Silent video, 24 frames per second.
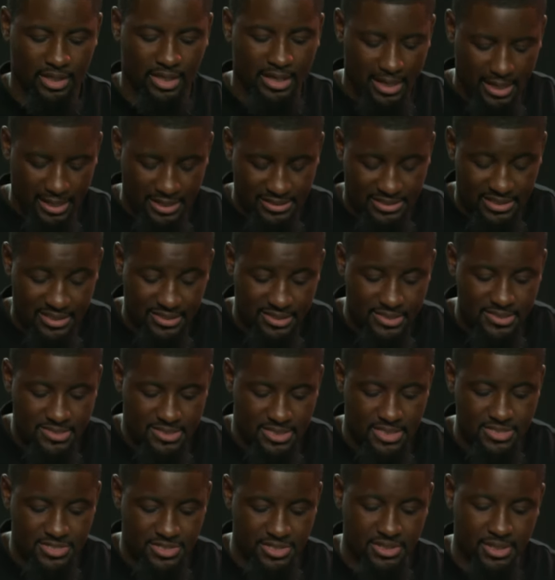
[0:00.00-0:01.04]
And it's in this
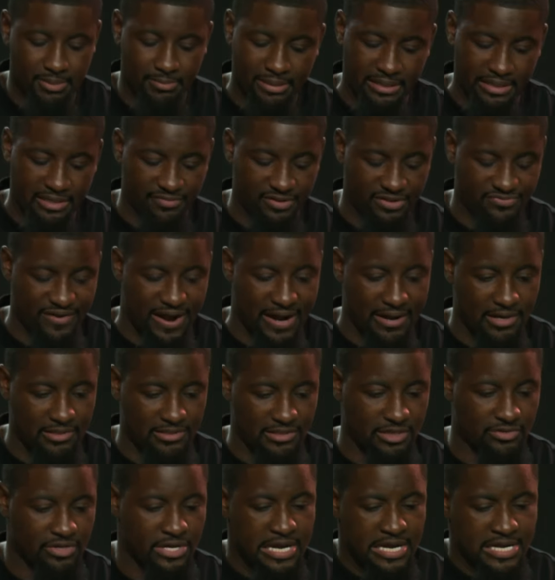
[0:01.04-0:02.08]
tension that many of us find
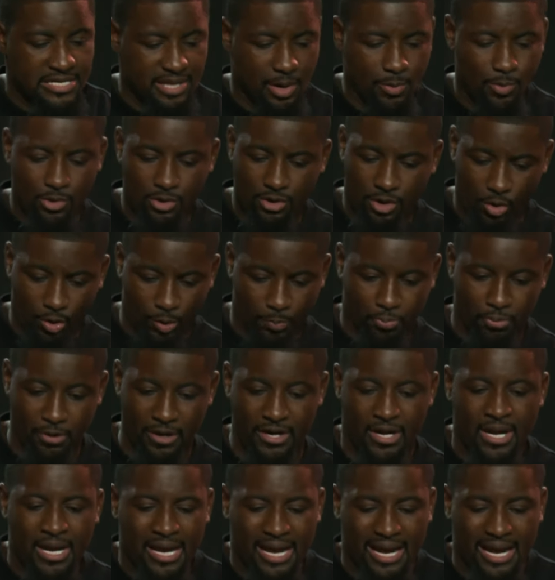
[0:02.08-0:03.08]
ourselves that we'll go to prayer.